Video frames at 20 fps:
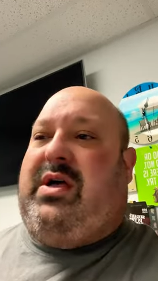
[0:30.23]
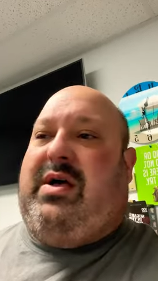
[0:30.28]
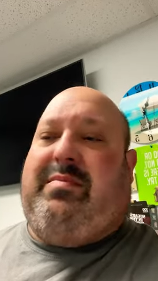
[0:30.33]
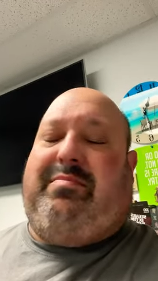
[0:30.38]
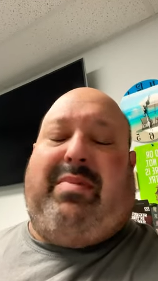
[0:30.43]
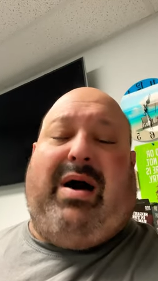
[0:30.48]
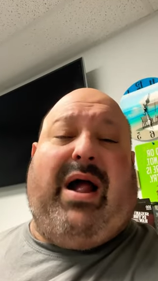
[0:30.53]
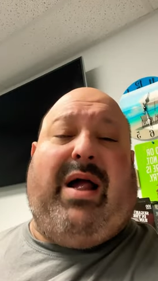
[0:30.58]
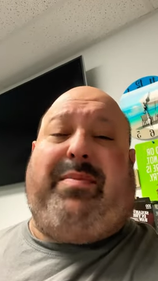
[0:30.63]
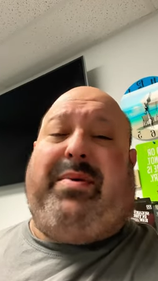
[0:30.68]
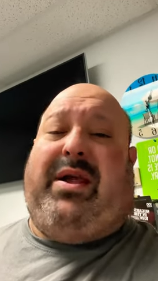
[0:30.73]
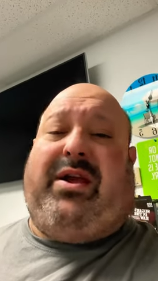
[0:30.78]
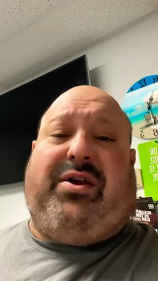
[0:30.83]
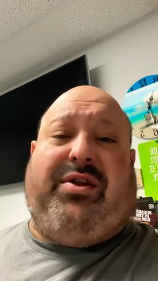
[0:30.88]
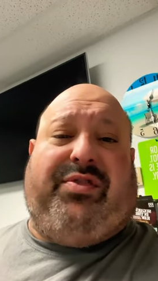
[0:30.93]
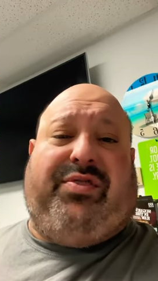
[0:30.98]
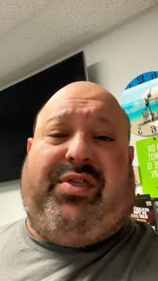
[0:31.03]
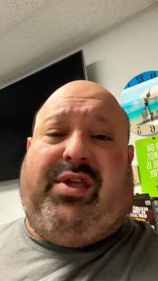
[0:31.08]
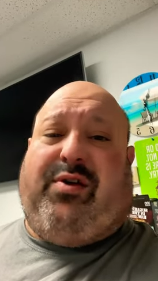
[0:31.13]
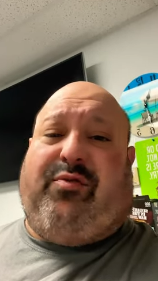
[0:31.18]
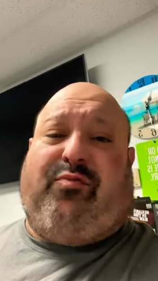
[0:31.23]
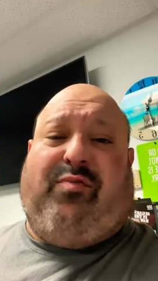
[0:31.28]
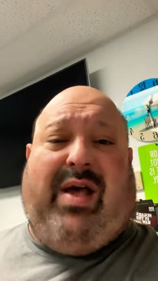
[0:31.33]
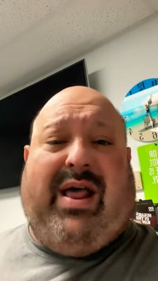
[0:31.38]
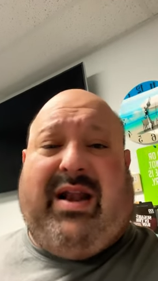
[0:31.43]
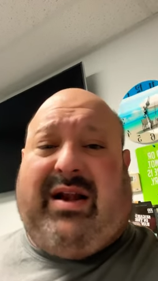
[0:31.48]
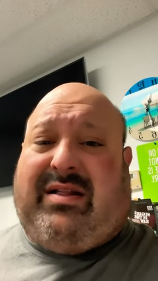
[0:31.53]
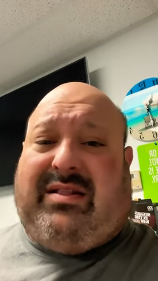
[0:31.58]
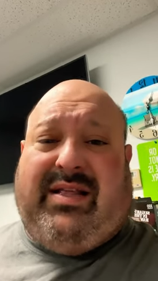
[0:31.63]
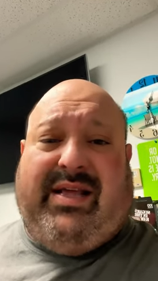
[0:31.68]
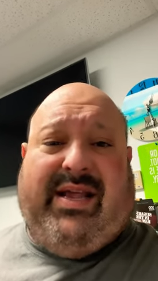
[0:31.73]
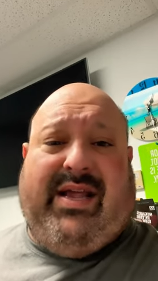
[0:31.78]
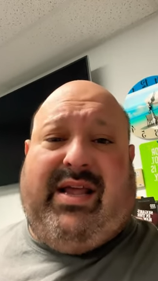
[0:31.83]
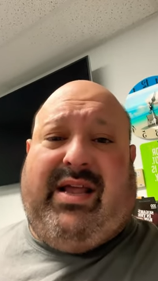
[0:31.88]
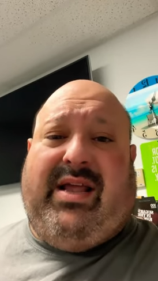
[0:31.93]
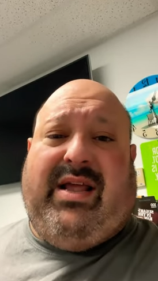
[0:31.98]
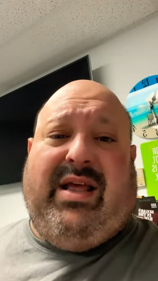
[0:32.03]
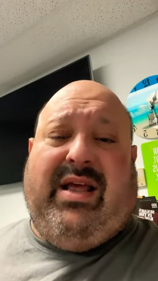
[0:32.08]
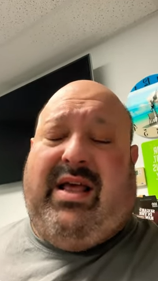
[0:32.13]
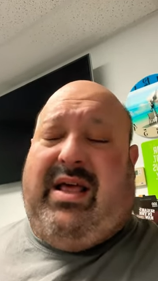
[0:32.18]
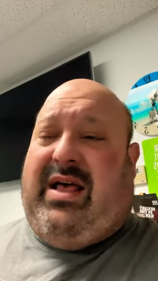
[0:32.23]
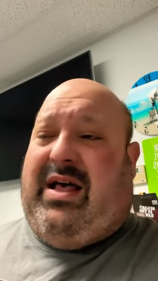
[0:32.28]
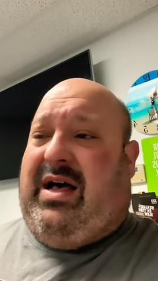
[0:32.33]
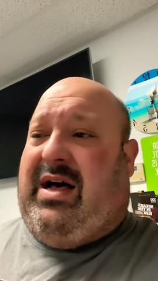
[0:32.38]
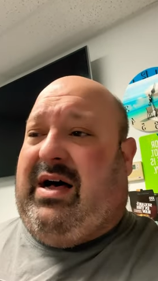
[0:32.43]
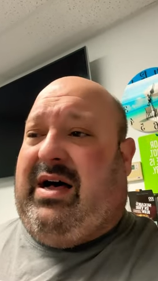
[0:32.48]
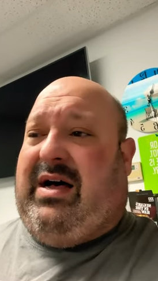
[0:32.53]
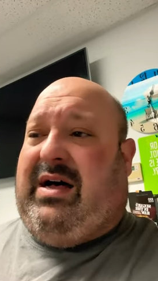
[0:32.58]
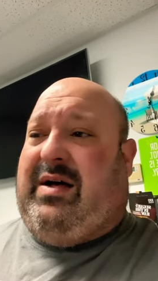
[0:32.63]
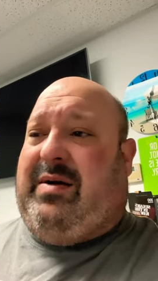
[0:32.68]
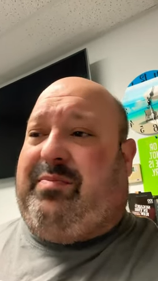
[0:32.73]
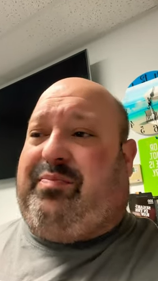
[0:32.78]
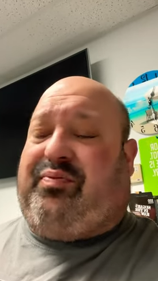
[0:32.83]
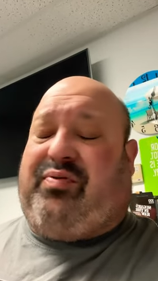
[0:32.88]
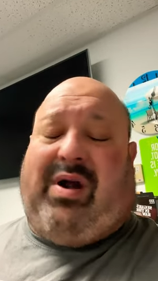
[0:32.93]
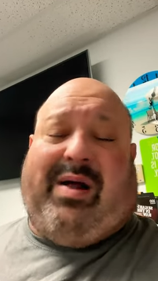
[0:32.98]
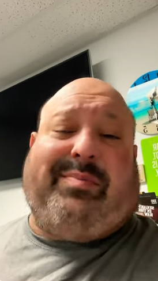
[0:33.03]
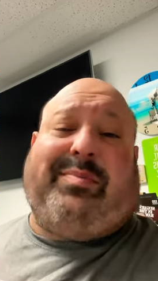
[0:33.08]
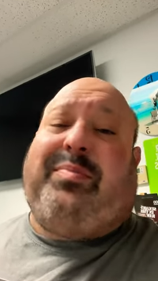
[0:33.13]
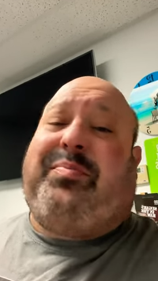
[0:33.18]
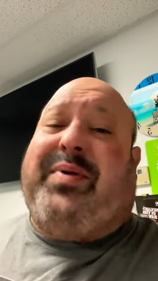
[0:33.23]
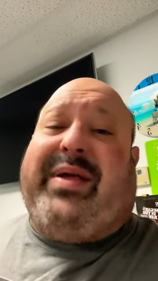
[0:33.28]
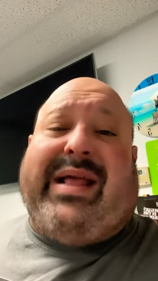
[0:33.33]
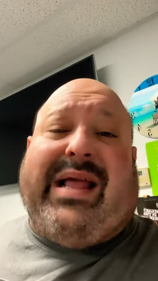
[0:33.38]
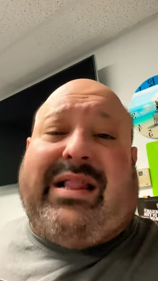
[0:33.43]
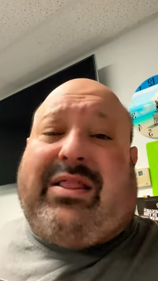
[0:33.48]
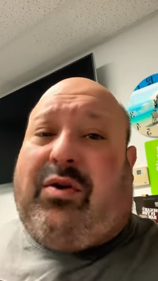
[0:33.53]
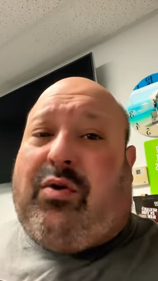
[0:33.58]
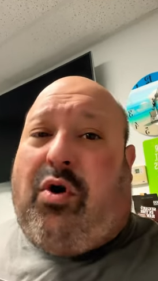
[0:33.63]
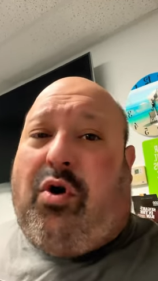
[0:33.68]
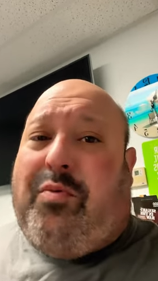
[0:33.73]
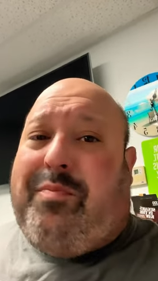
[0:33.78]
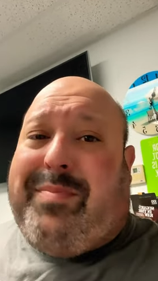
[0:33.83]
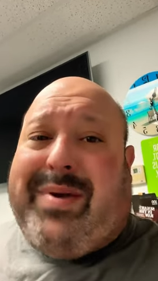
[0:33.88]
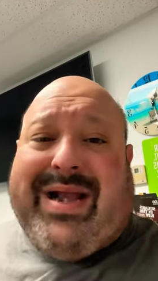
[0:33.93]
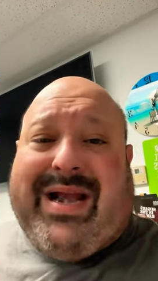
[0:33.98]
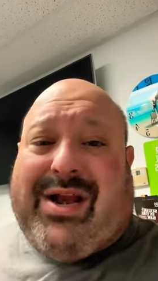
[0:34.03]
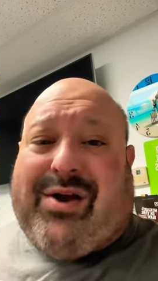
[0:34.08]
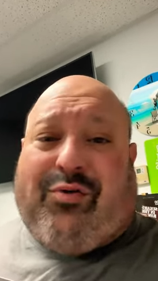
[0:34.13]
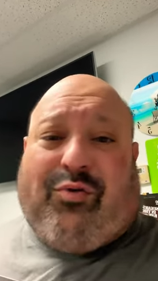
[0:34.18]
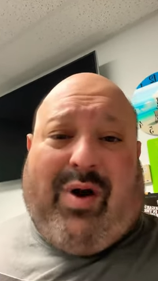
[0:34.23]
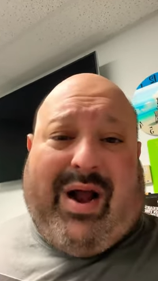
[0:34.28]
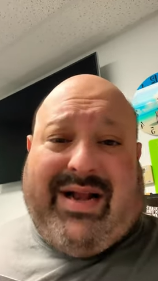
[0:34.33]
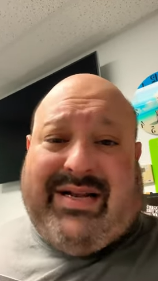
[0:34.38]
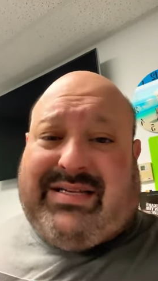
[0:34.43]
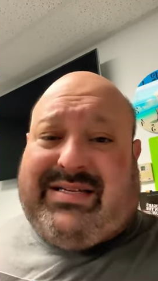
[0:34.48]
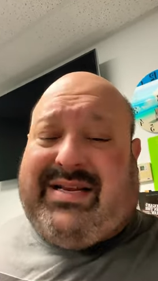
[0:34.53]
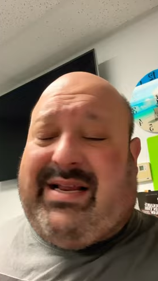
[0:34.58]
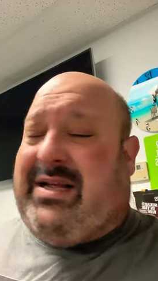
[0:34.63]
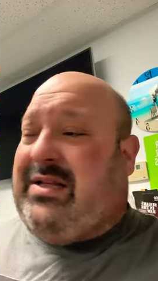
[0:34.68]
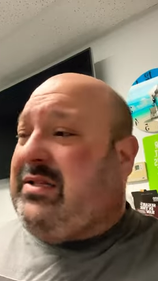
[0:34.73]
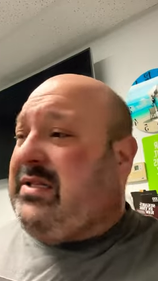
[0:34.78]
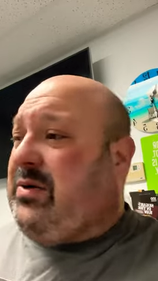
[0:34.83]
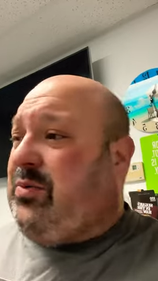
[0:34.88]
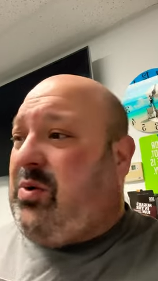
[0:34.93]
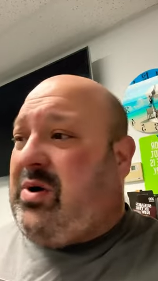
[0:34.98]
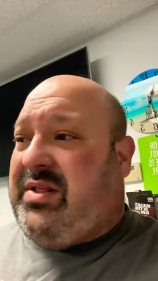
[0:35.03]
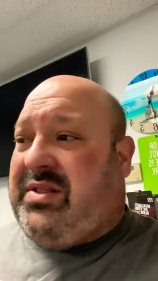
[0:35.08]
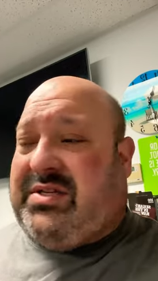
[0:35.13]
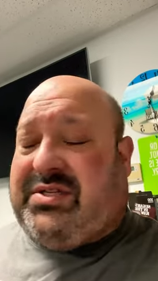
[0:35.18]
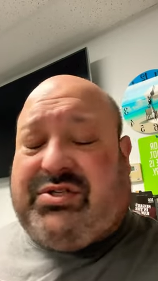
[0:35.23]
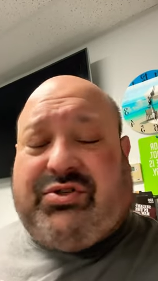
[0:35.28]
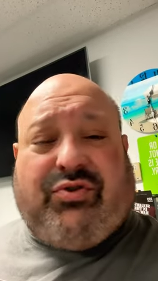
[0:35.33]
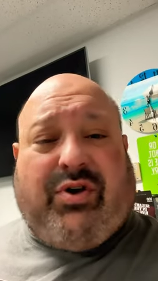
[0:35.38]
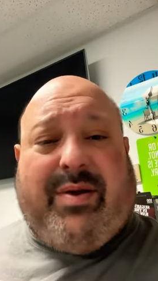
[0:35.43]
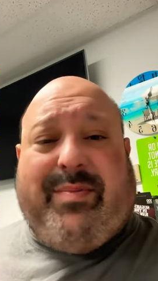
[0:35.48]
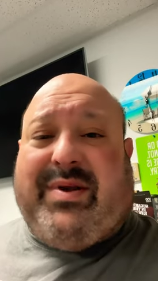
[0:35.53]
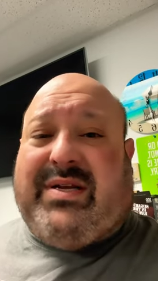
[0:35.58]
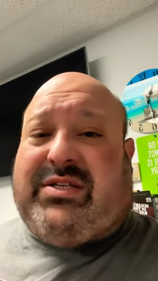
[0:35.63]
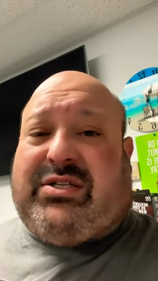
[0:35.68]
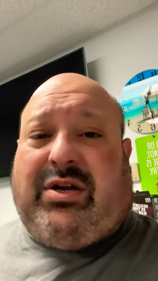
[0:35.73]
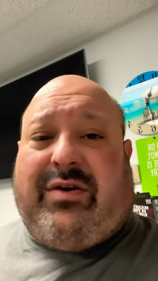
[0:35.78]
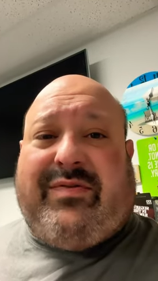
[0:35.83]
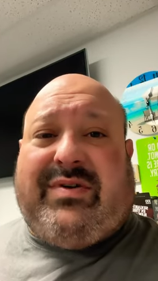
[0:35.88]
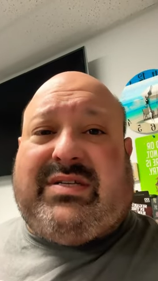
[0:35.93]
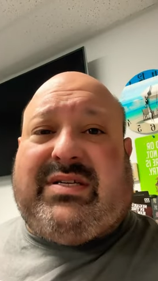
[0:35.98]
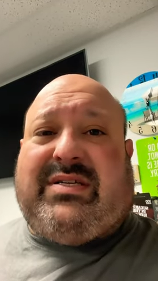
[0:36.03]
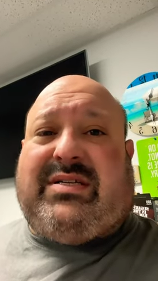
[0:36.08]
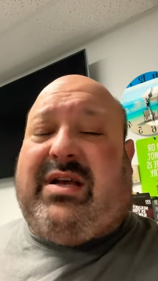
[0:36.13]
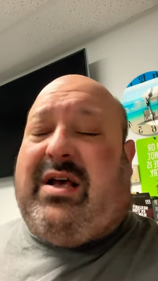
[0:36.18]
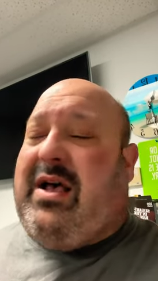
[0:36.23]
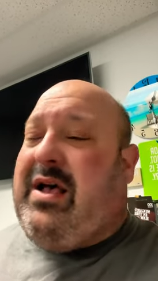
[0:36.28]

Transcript: Miami could theoretically uh, probably get their own media rights deal in one of the streaming services.